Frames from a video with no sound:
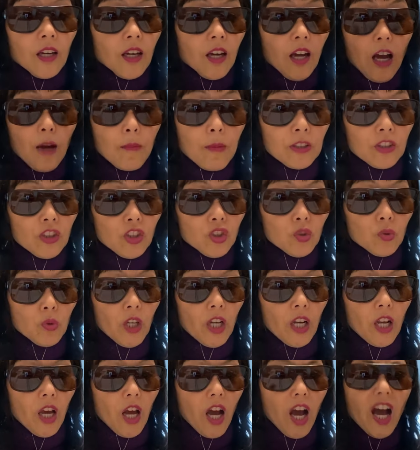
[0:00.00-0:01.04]
How about this
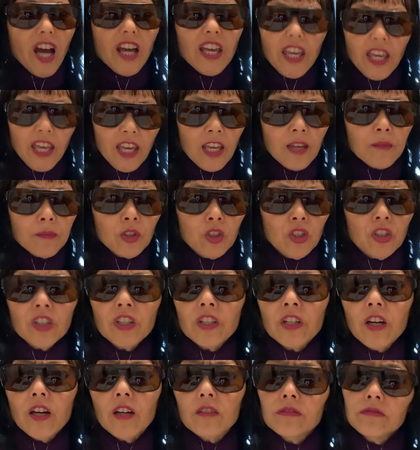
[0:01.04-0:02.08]
one? I am good
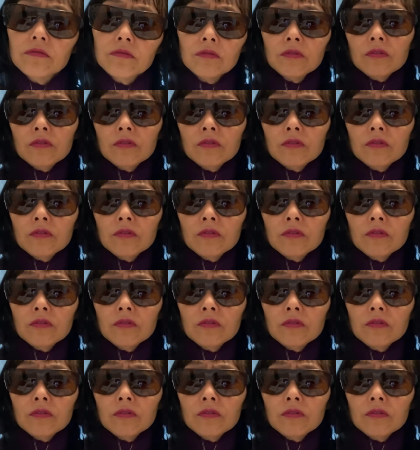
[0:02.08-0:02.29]
enough.